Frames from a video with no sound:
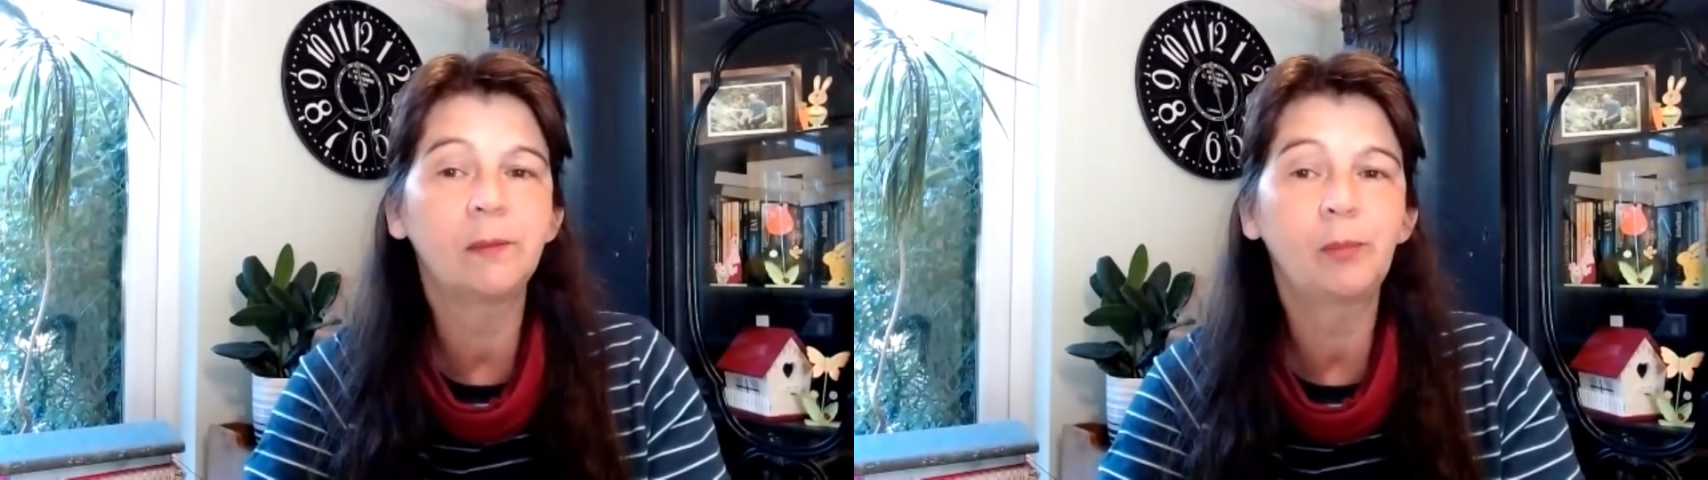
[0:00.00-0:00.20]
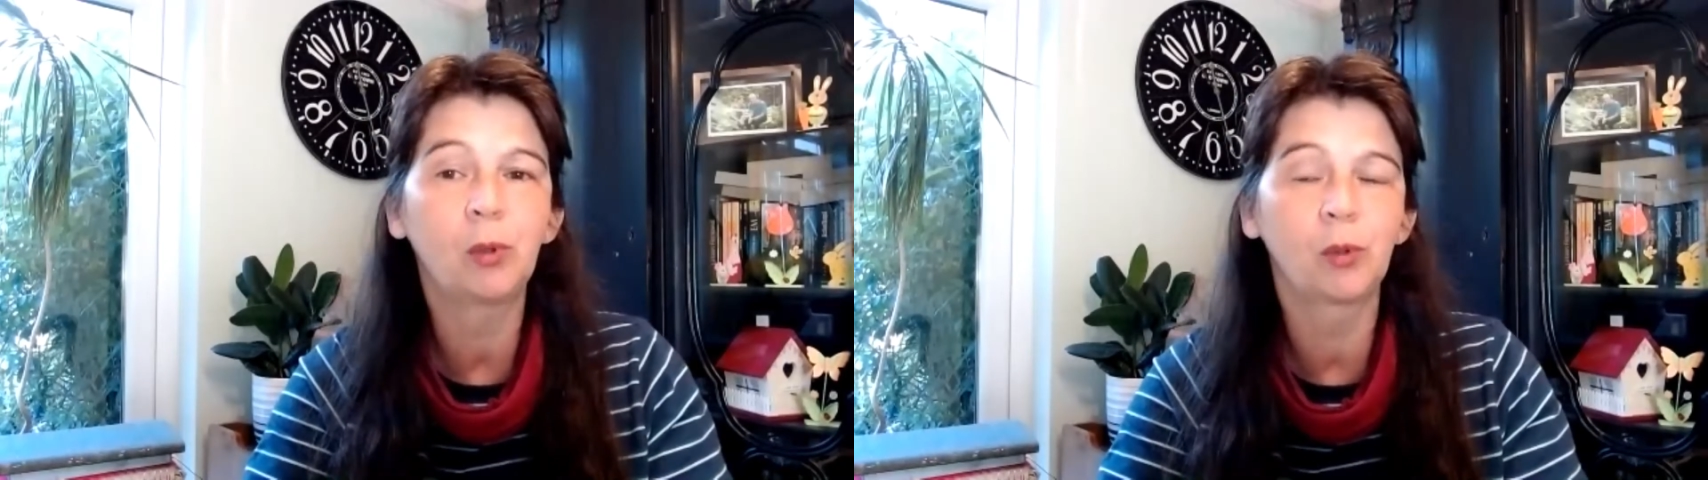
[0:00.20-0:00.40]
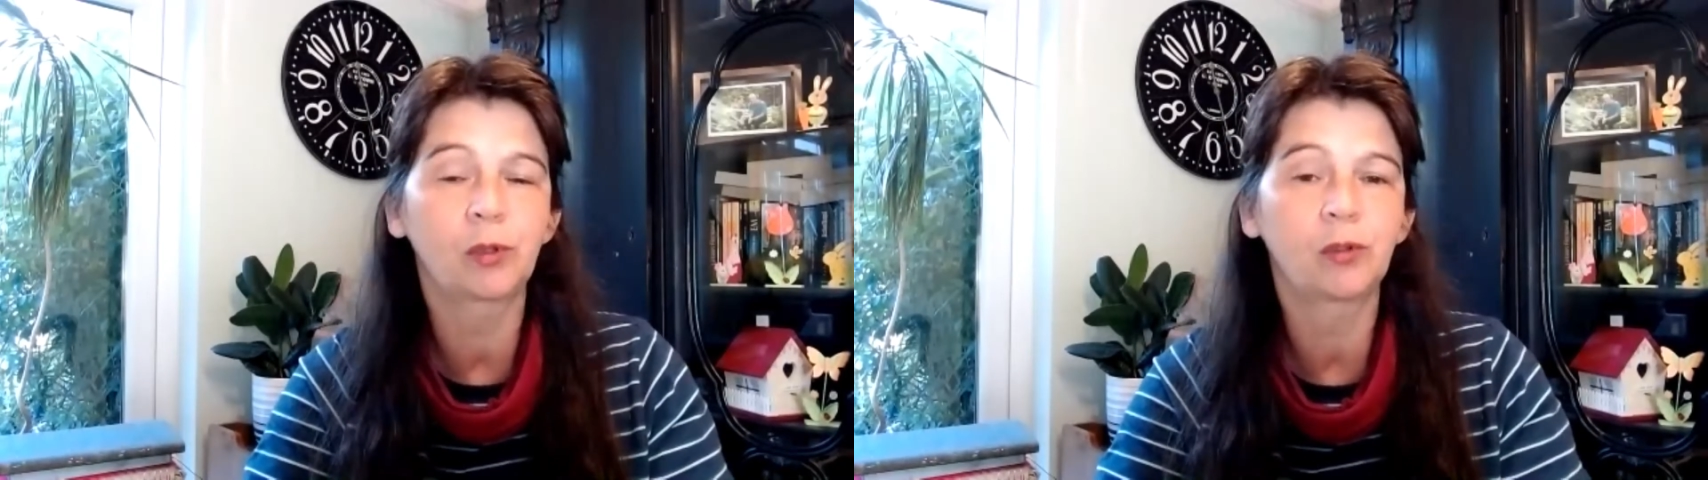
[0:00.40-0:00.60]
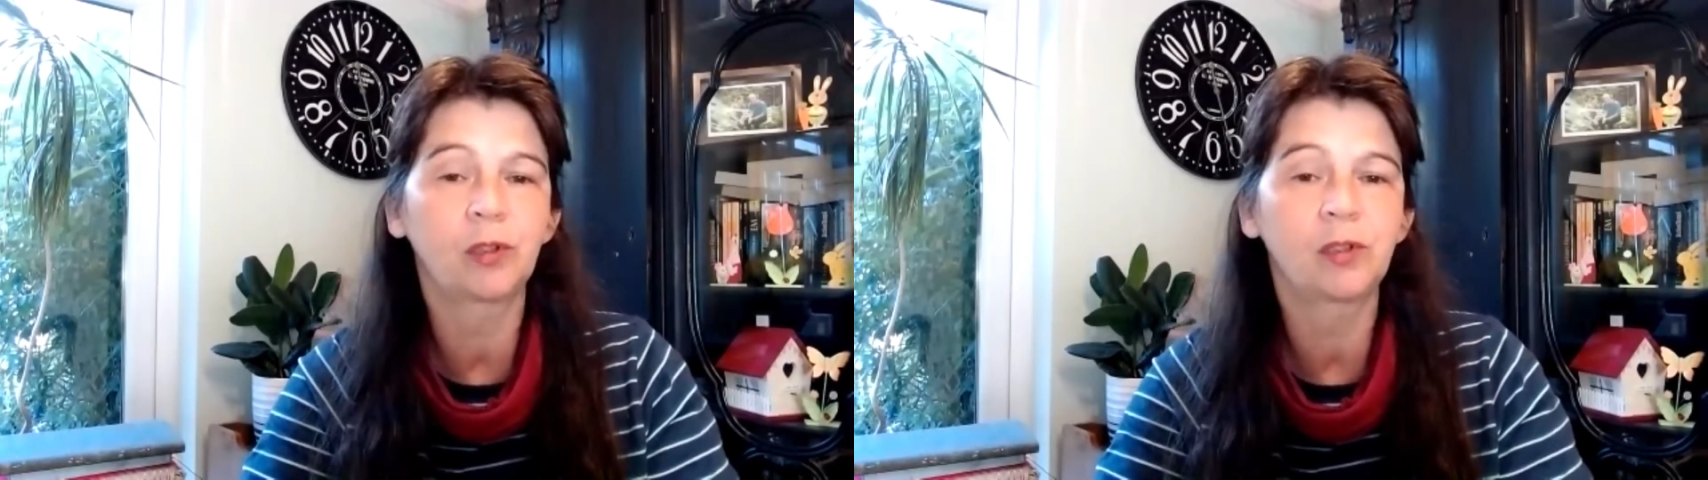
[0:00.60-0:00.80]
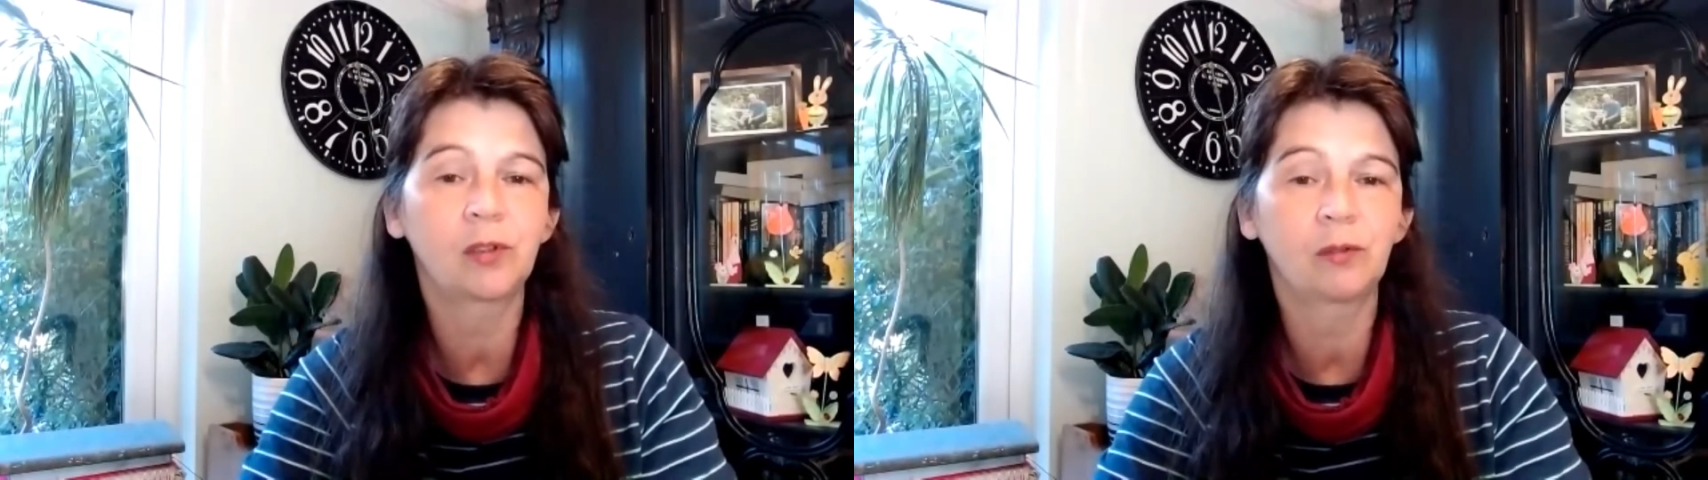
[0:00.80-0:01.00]

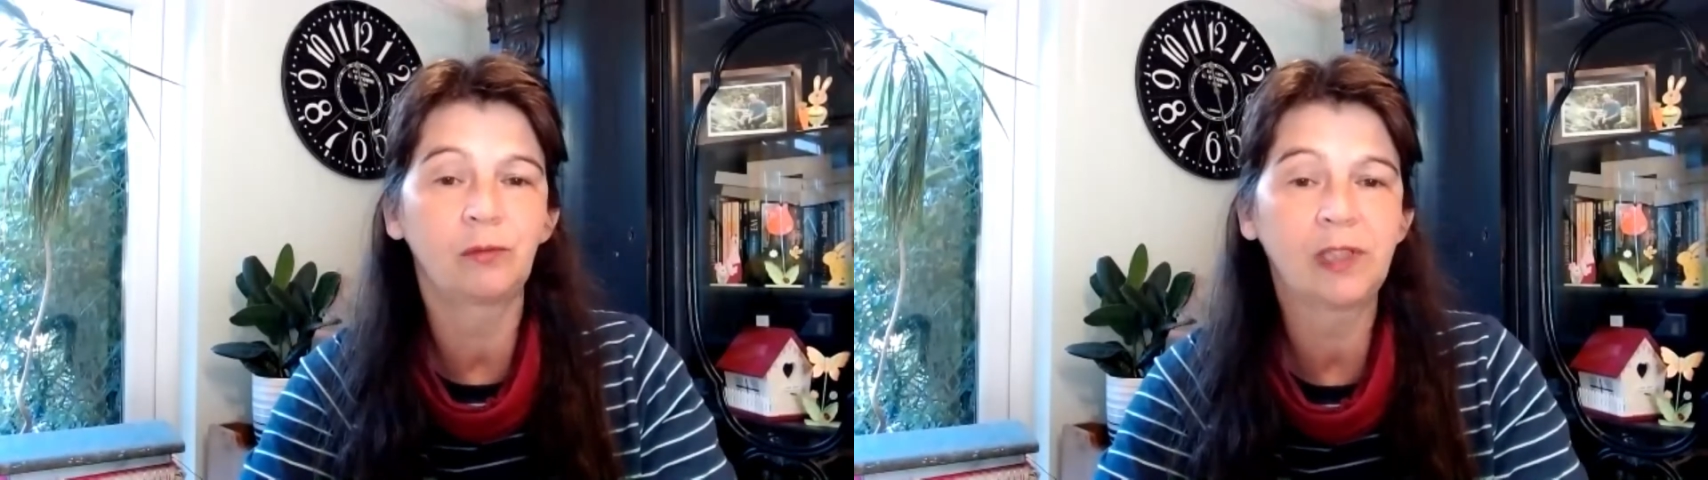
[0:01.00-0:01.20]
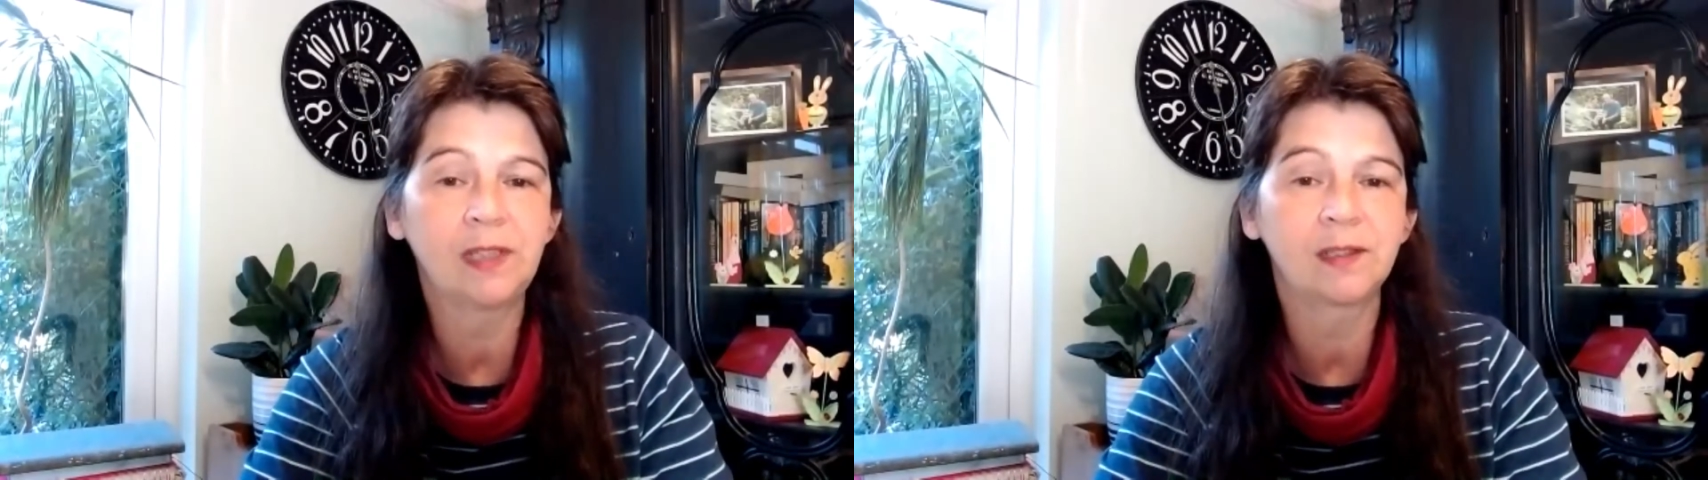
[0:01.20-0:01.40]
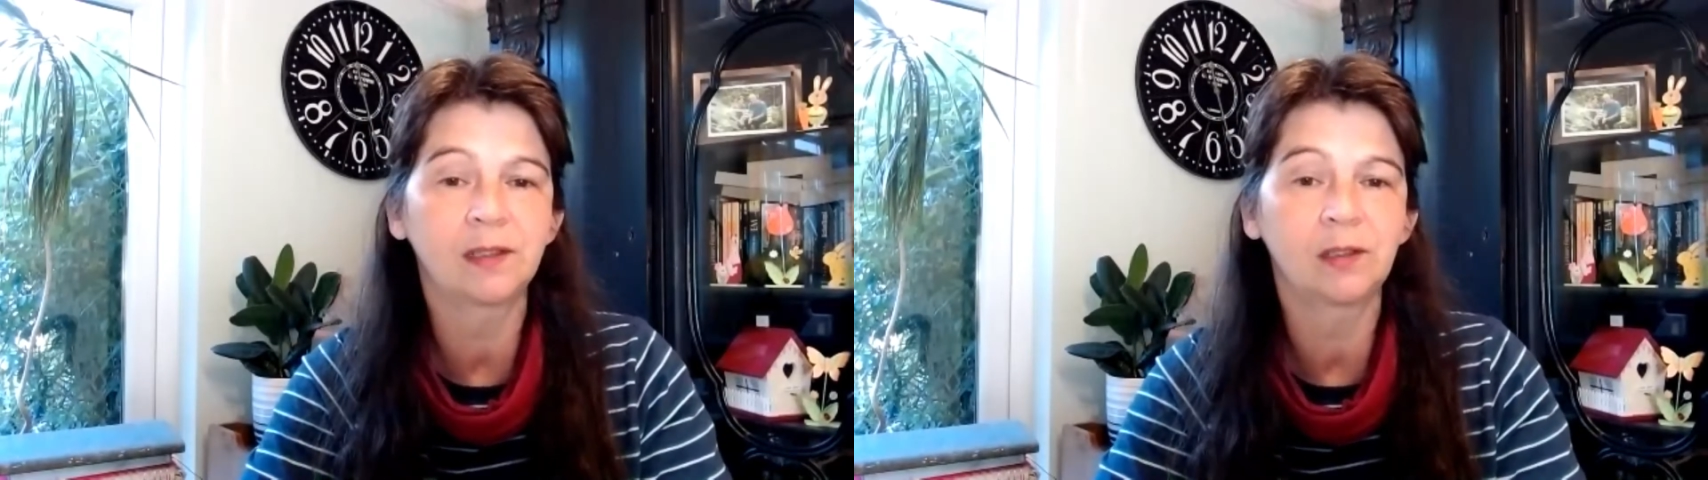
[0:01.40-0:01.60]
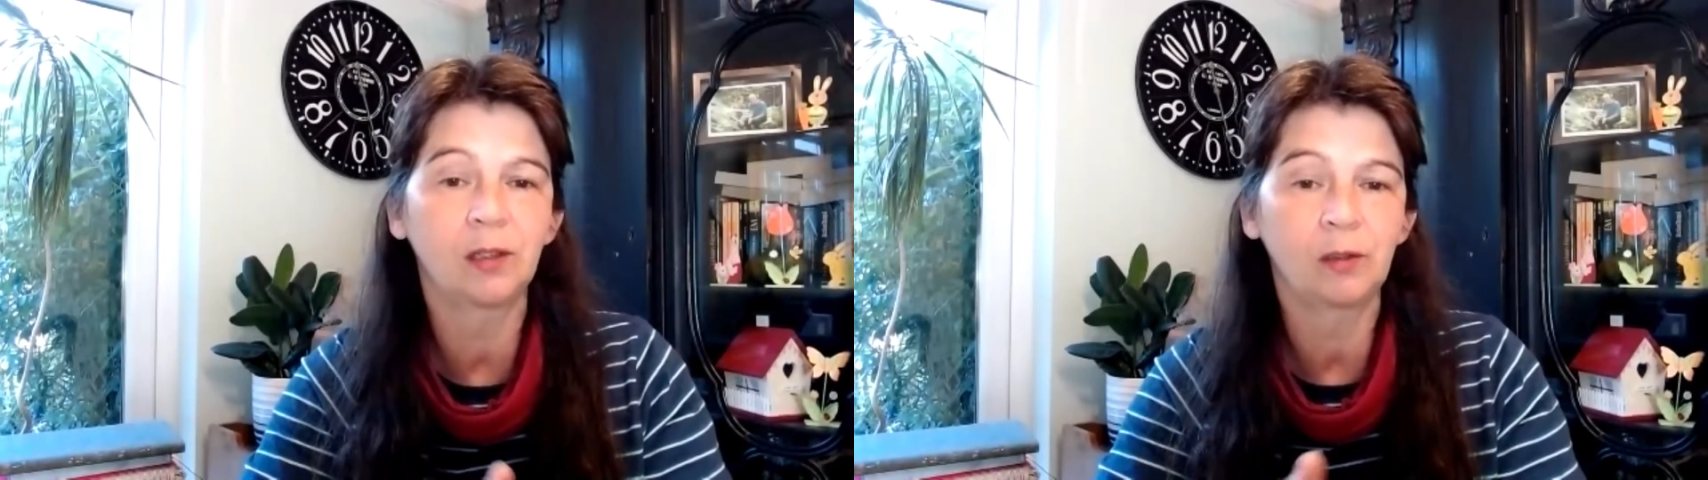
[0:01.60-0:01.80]
important reason,